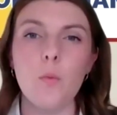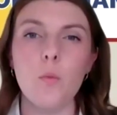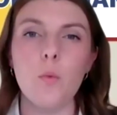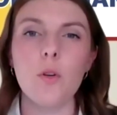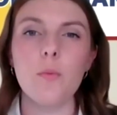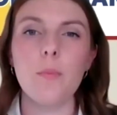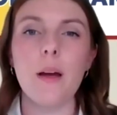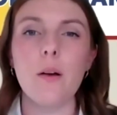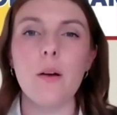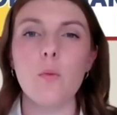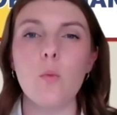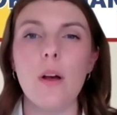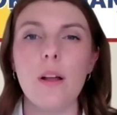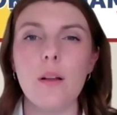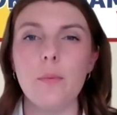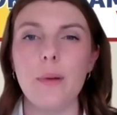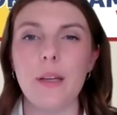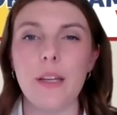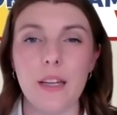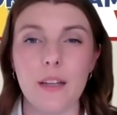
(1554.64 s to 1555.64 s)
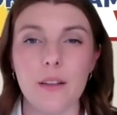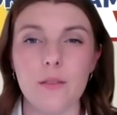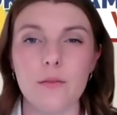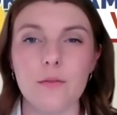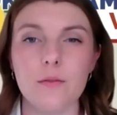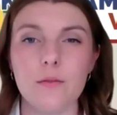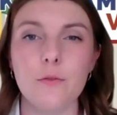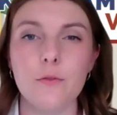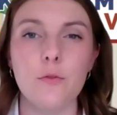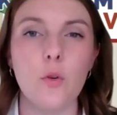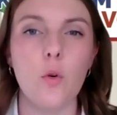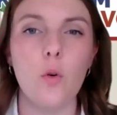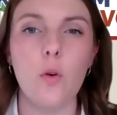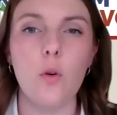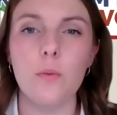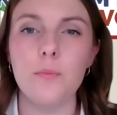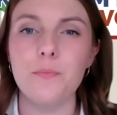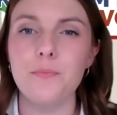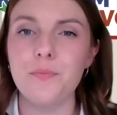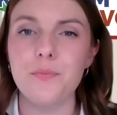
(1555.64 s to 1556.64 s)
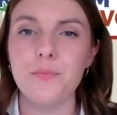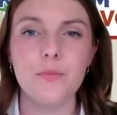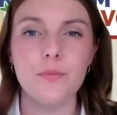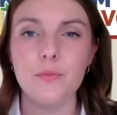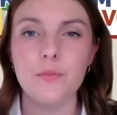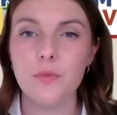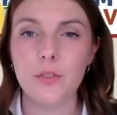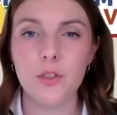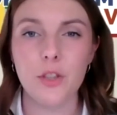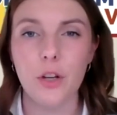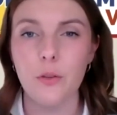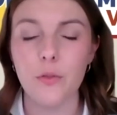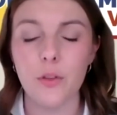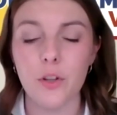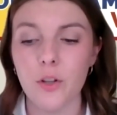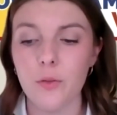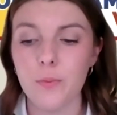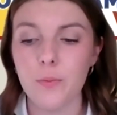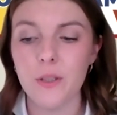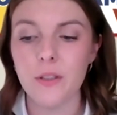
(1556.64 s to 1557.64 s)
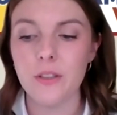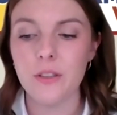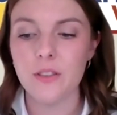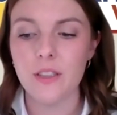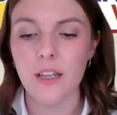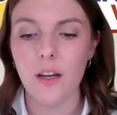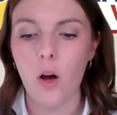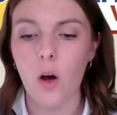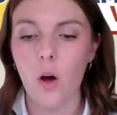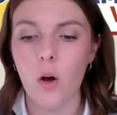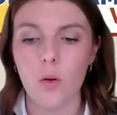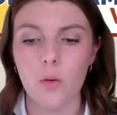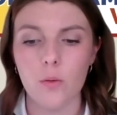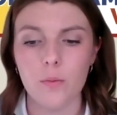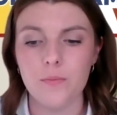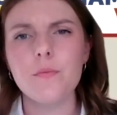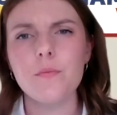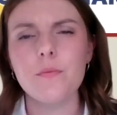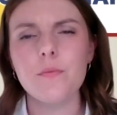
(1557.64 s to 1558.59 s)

What about well-being for, the community at whole?